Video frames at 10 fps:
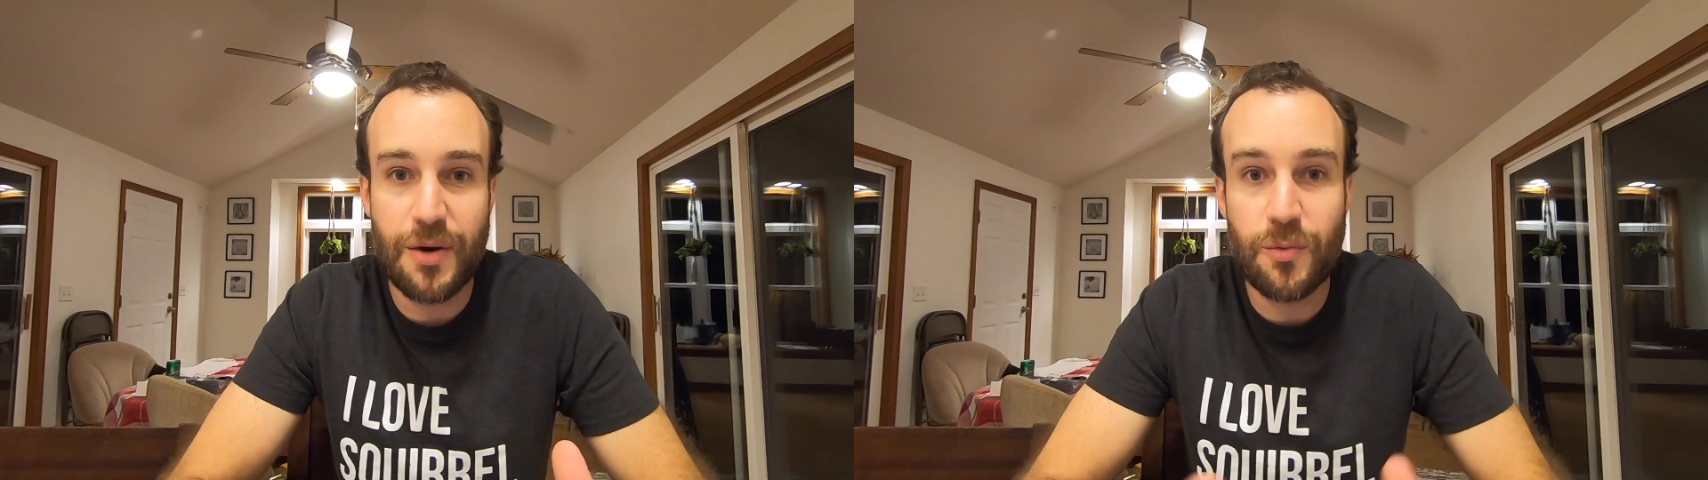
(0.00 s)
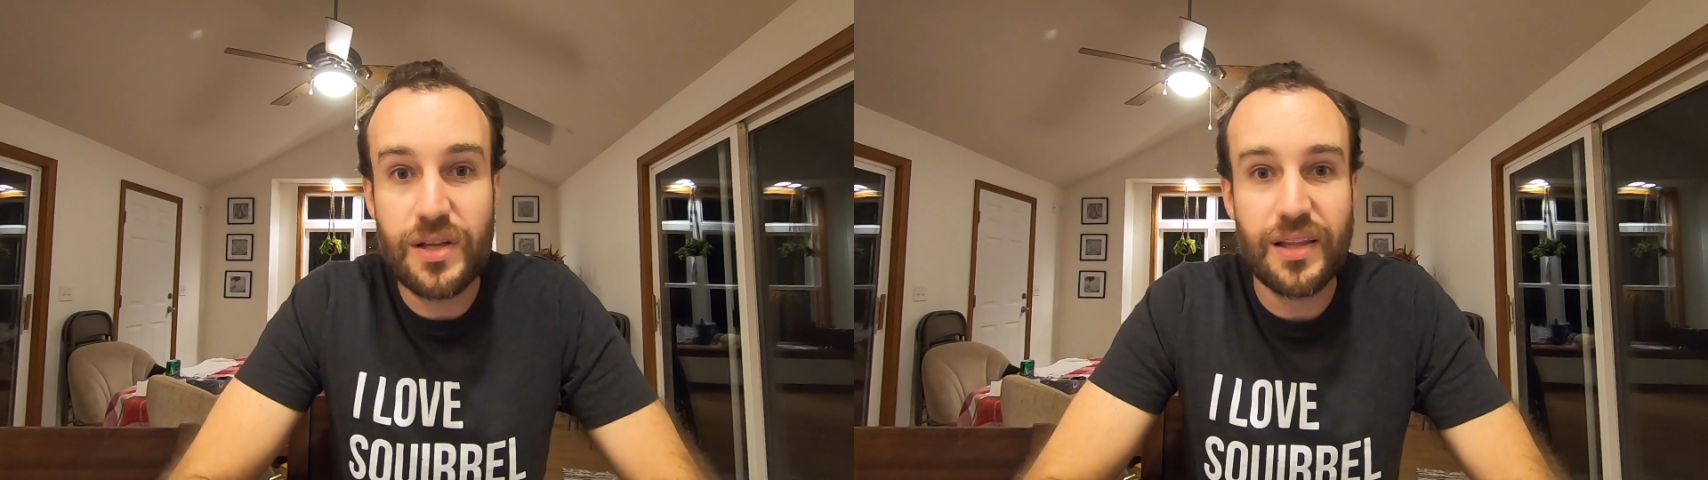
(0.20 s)
I
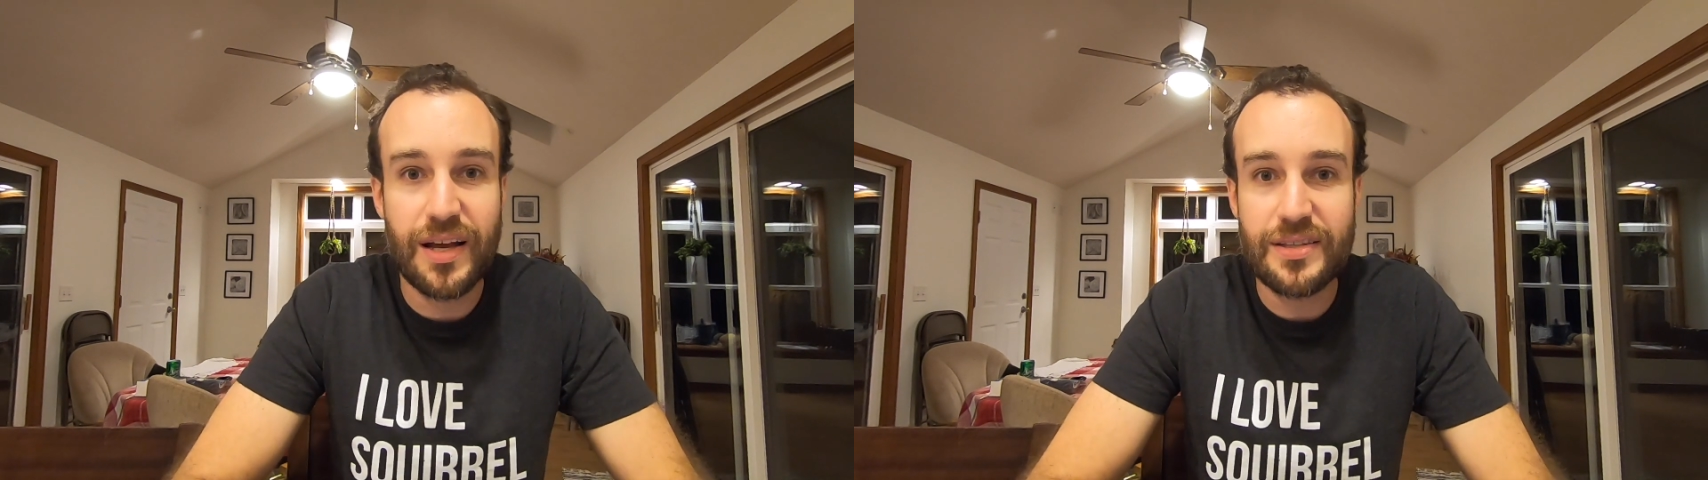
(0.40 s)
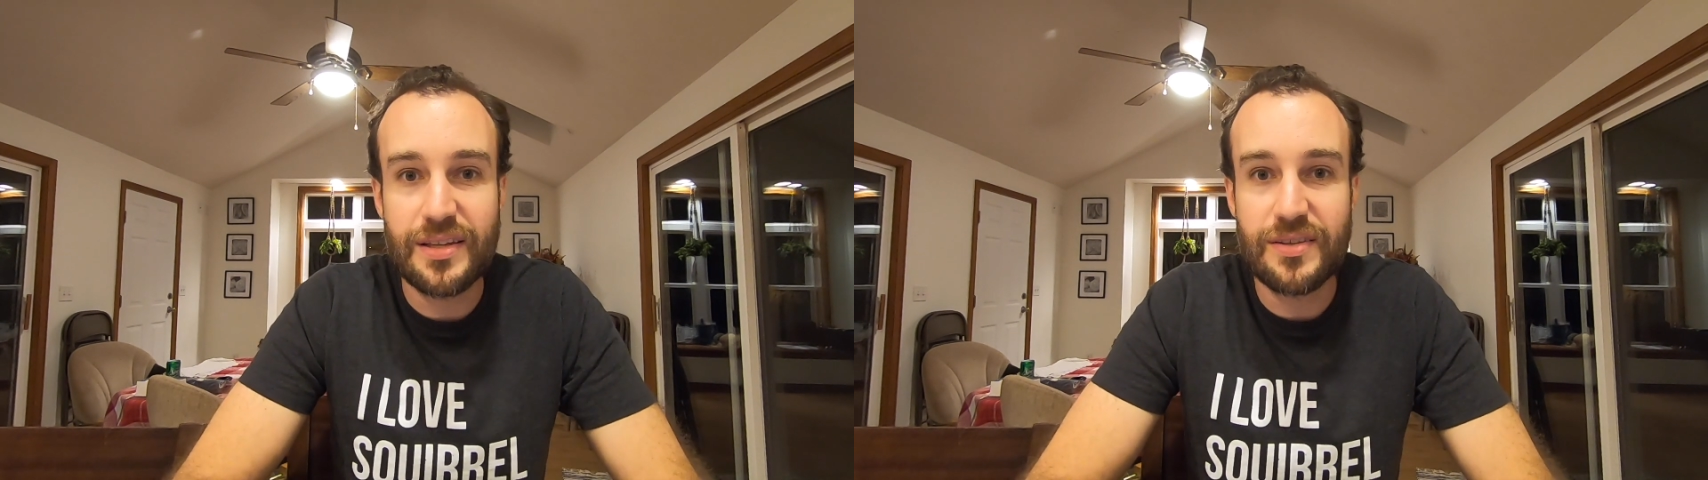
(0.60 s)

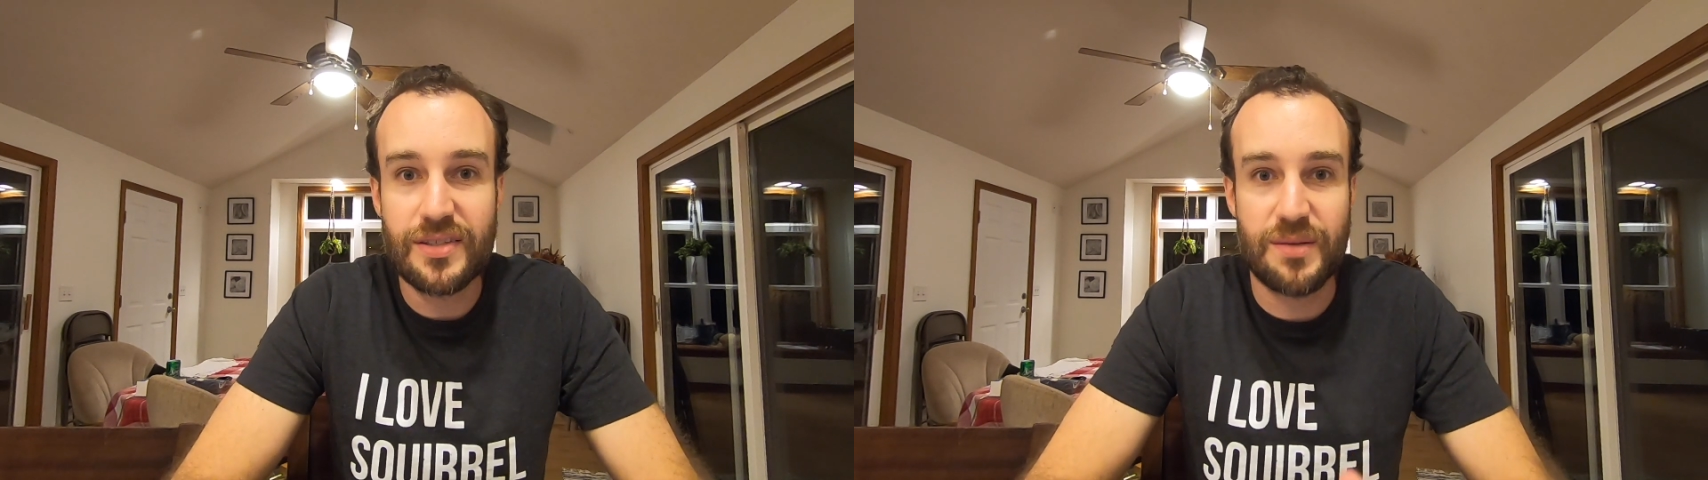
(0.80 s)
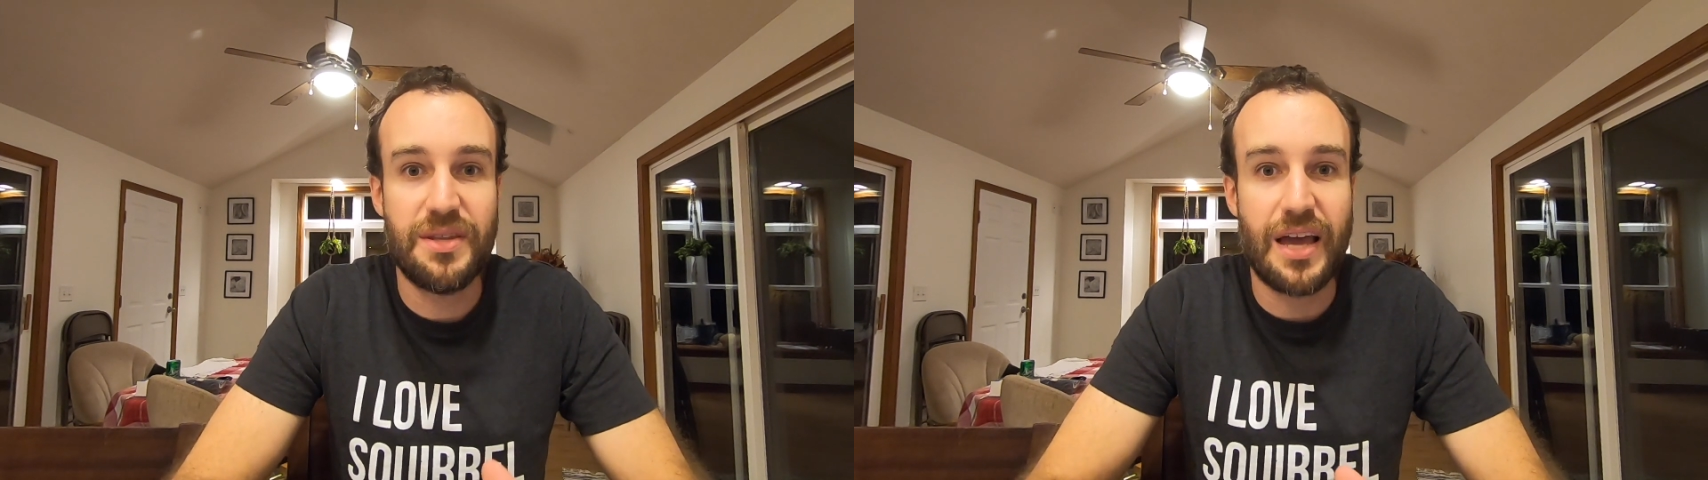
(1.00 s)
realized that
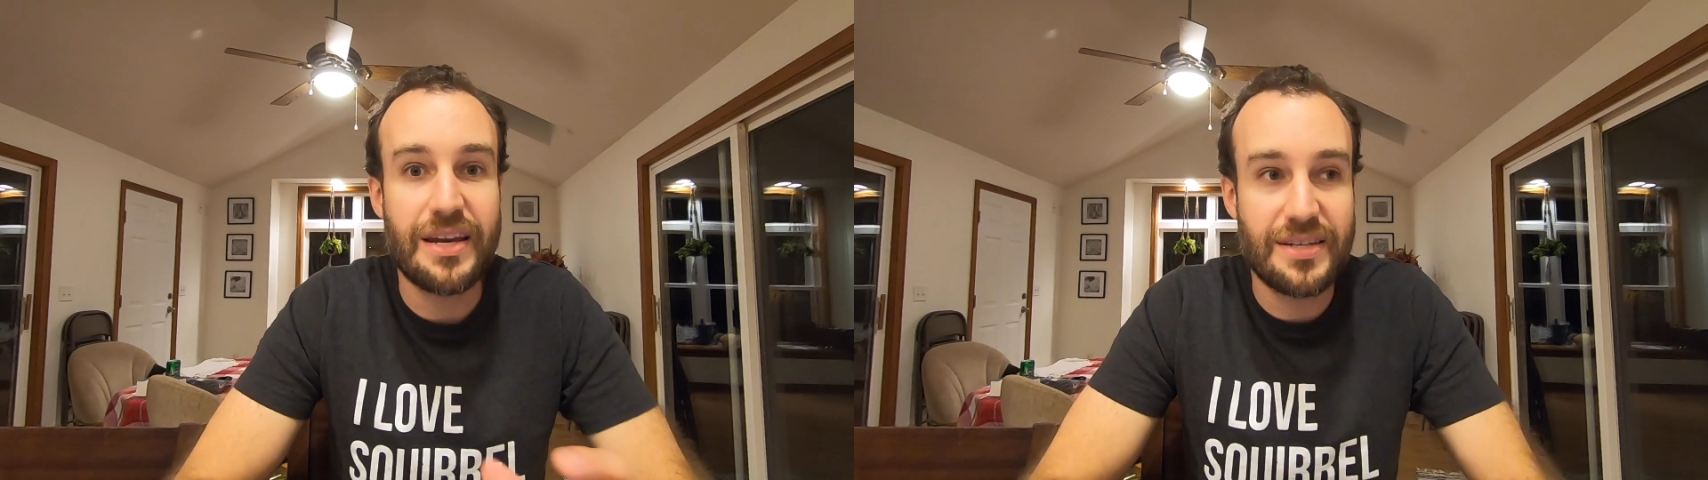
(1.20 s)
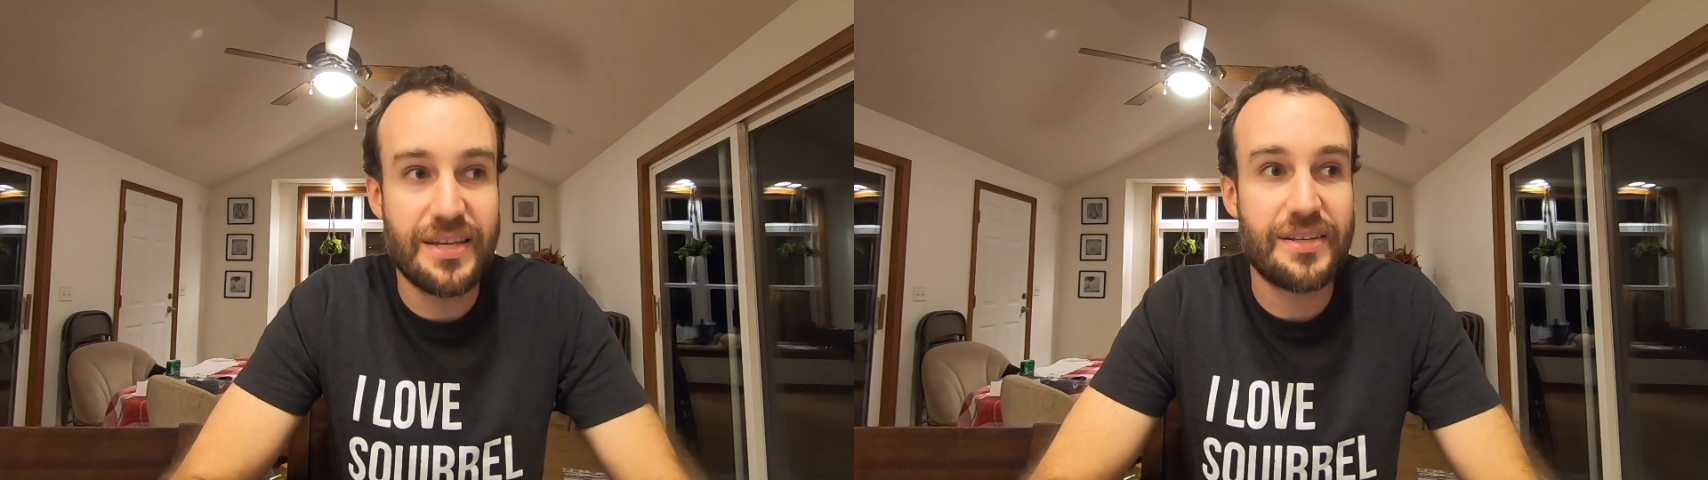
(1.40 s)
some of the
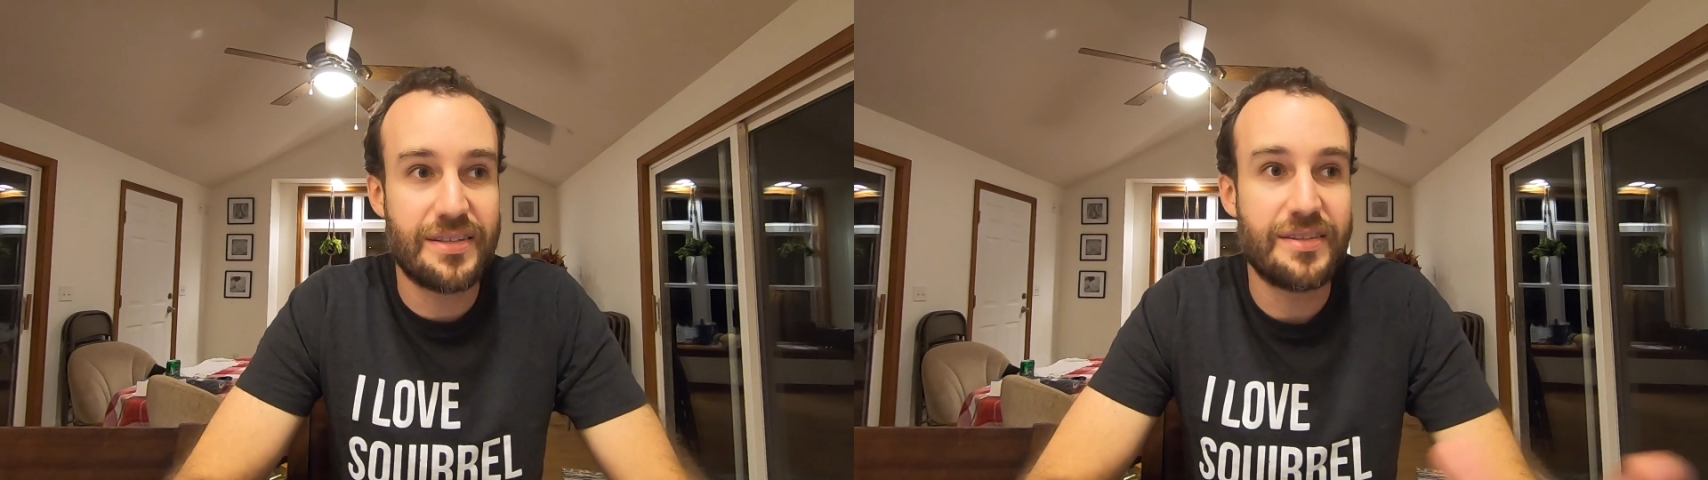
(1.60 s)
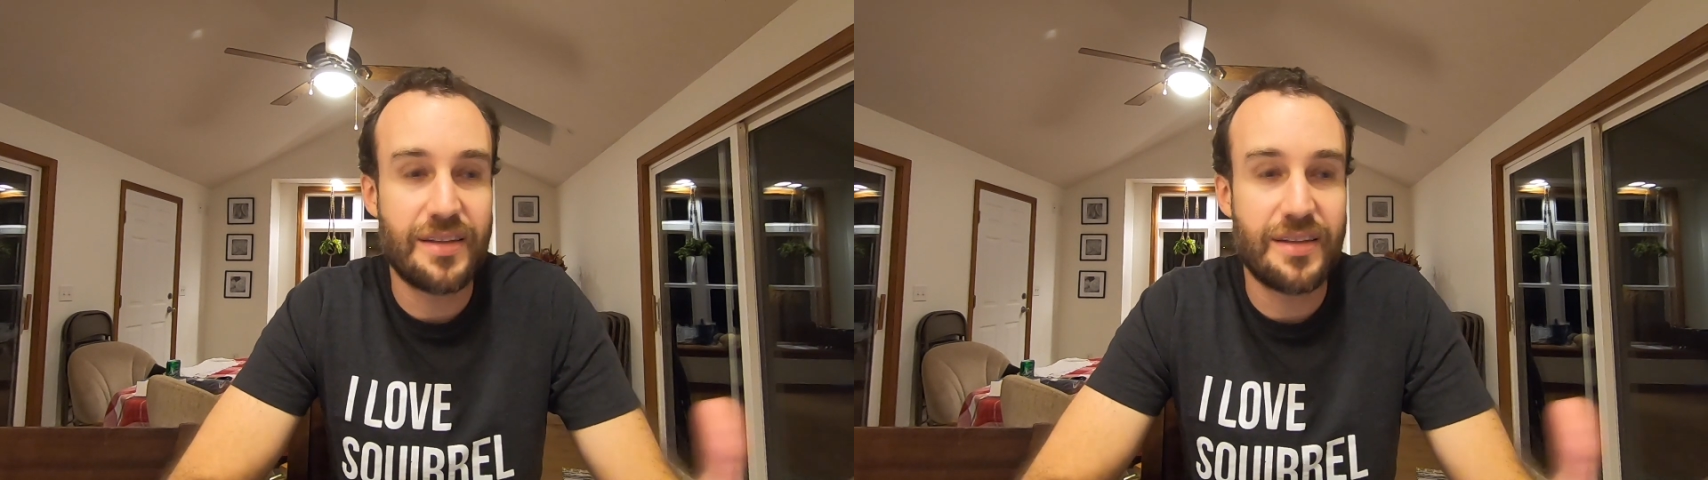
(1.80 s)
ideas and